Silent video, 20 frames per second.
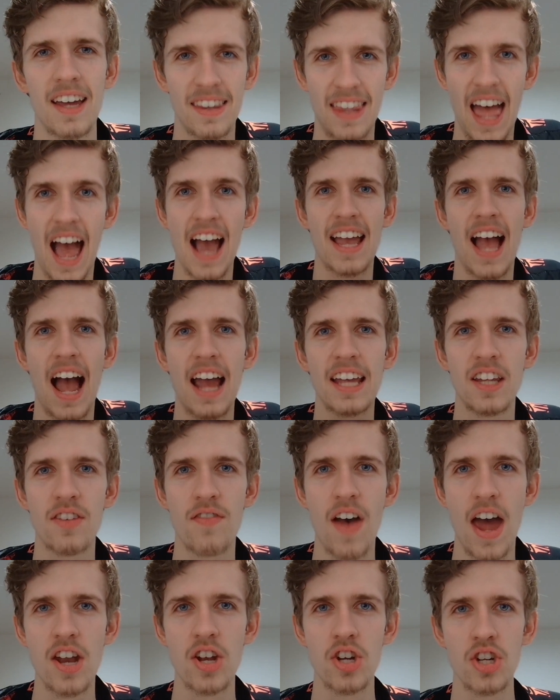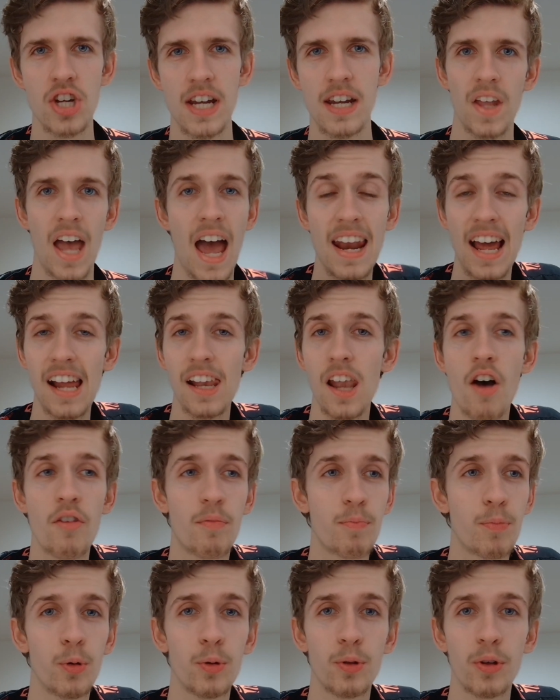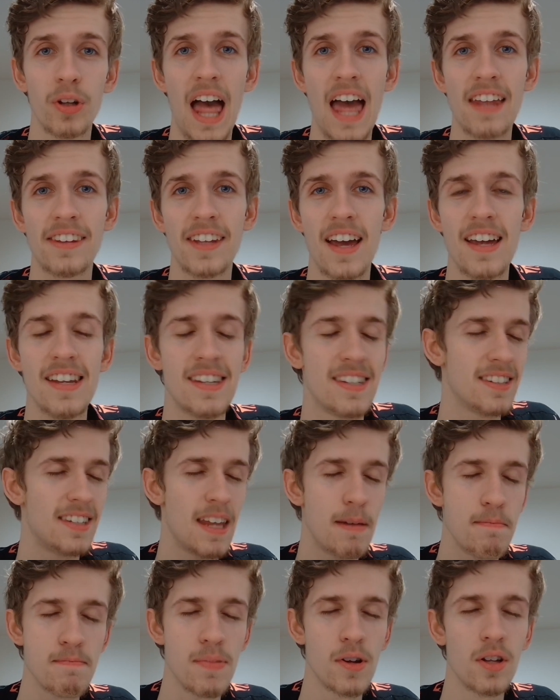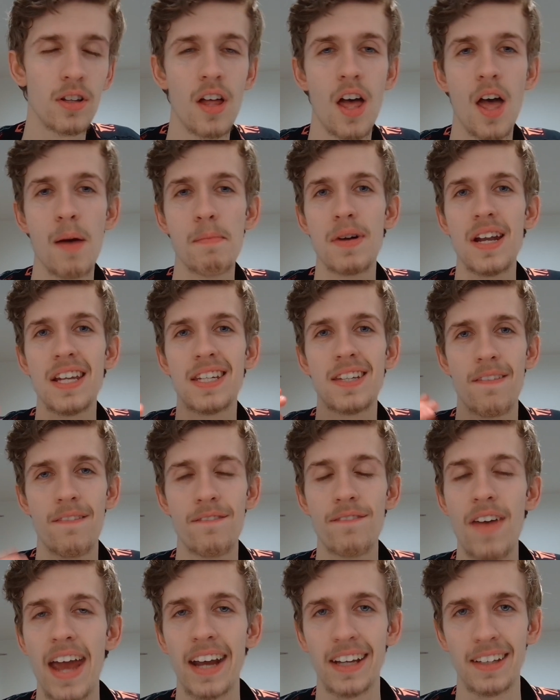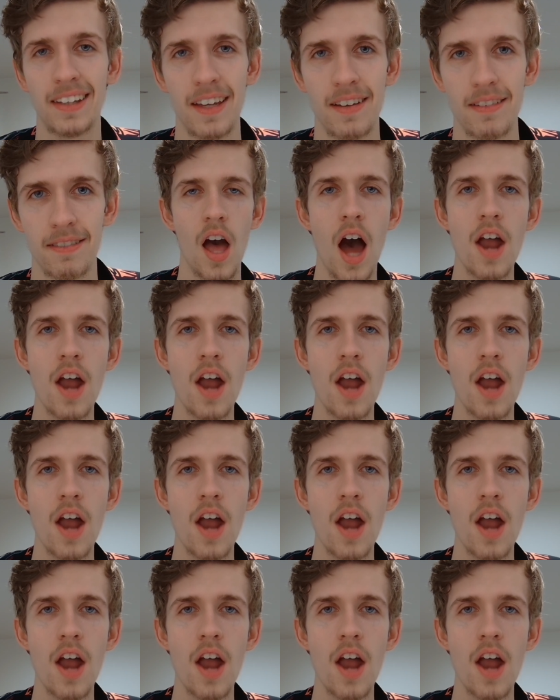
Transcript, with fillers: That kind of energy. And I love Brutal Heather. It's simple, but it's effective.